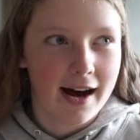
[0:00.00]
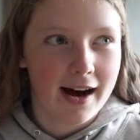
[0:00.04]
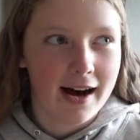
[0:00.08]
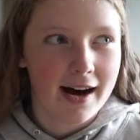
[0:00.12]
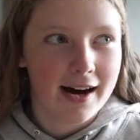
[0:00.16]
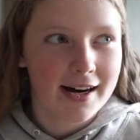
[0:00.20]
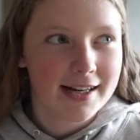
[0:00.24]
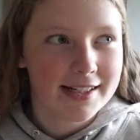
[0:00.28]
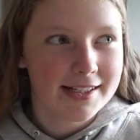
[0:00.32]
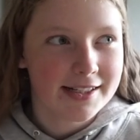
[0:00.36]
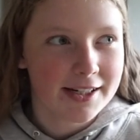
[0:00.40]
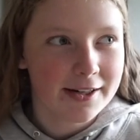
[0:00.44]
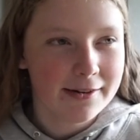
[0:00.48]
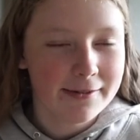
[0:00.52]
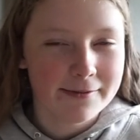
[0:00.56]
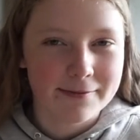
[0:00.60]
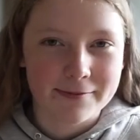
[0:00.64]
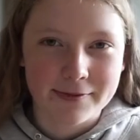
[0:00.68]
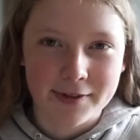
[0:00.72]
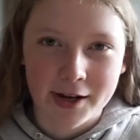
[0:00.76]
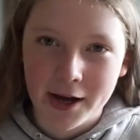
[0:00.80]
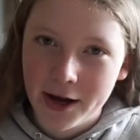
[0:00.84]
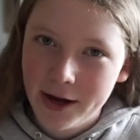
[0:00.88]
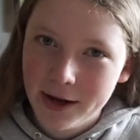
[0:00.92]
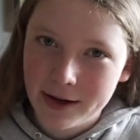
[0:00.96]
I don't
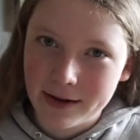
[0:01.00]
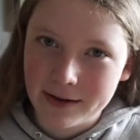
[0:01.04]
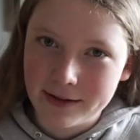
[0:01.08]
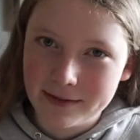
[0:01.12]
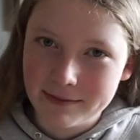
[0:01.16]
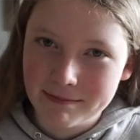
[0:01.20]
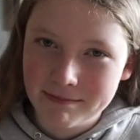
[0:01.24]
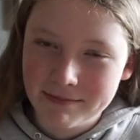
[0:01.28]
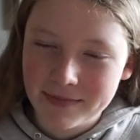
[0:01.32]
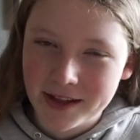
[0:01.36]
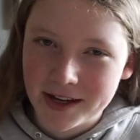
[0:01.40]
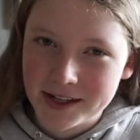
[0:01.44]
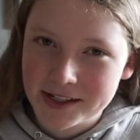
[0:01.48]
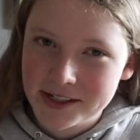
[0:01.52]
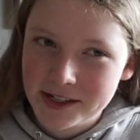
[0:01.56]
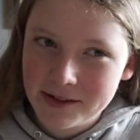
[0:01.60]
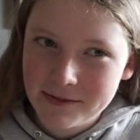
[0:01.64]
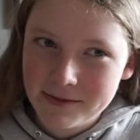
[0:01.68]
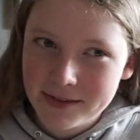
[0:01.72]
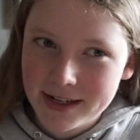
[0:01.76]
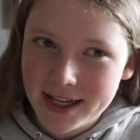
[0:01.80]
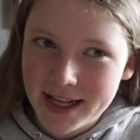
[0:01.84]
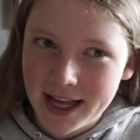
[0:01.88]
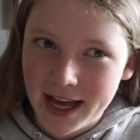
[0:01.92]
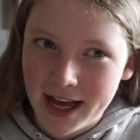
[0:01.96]
know. I don't
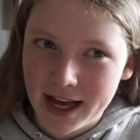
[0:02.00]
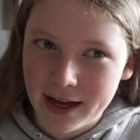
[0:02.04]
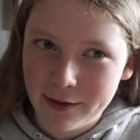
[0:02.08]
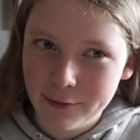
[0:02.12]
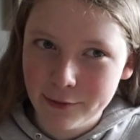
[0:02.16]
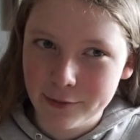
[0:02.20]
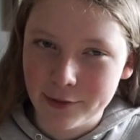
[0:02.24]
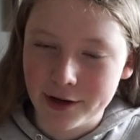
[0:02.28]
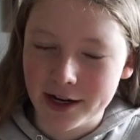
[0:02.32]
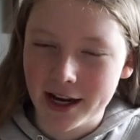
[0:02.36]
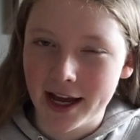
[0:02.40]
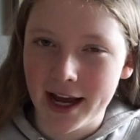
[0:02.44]
really have one.